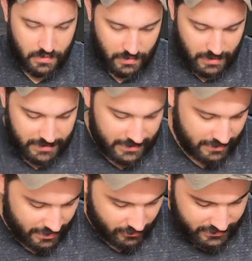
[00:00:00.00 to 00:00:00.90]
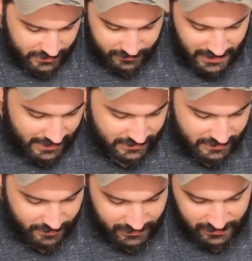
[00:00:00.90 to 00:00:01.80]
I mean, I know zip ties is
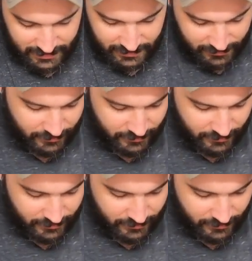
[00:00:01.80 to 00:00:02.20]
a big thing or